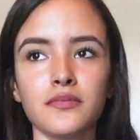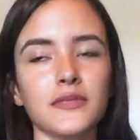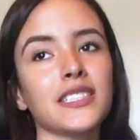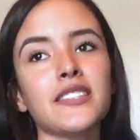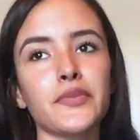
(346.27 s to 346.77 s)

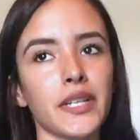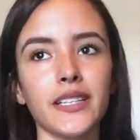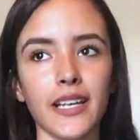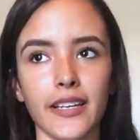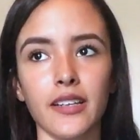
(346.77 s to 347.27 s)
that's what I
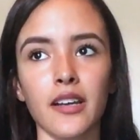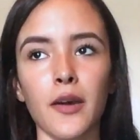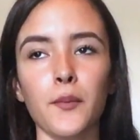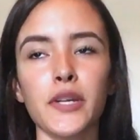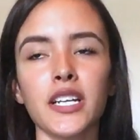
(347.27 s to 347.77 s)
like,
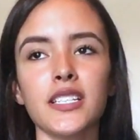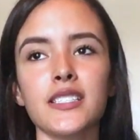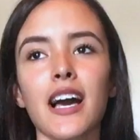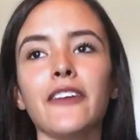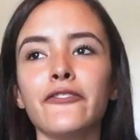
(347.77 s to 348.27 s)
because
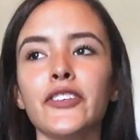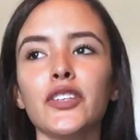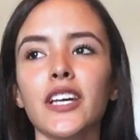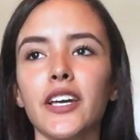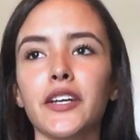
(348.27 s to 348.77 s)
I
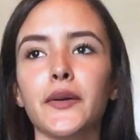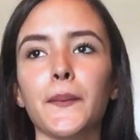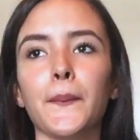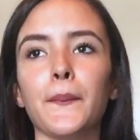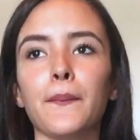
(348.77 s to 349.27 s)
feel like
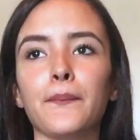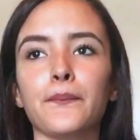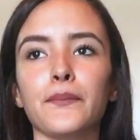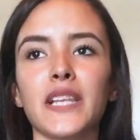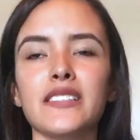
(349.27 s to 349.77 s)

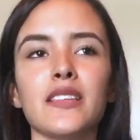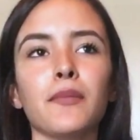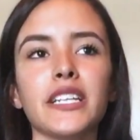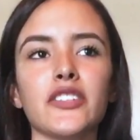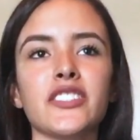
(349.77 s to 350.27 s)

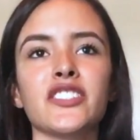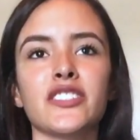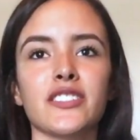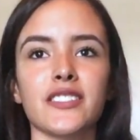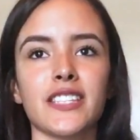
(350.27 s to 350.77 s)
somebody else's
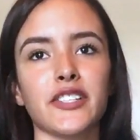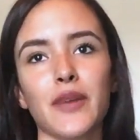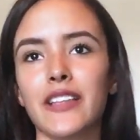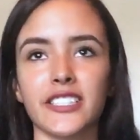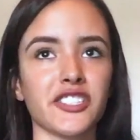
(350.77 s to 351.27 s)

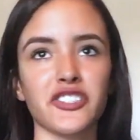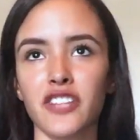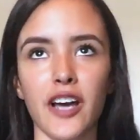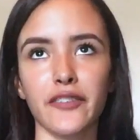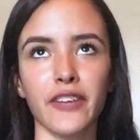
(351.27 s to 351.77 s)
sexuality should
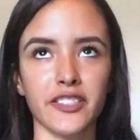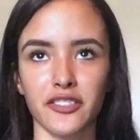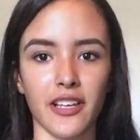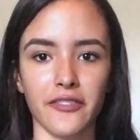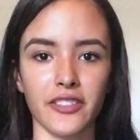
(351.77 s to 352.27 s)
not affect
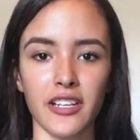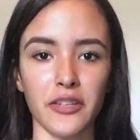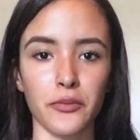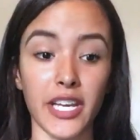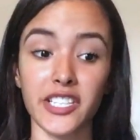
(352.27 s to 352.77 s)
your life in any
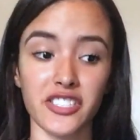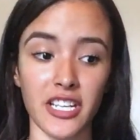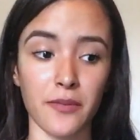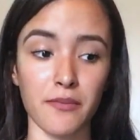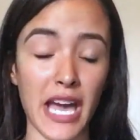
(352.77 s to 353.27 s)
way,
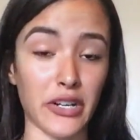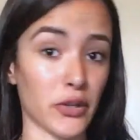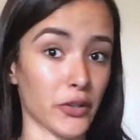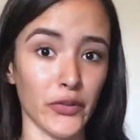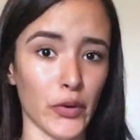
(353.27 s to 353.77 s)
shape, matter,
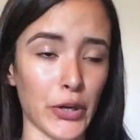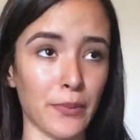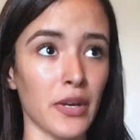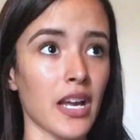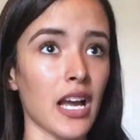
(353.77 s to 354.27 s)
or form.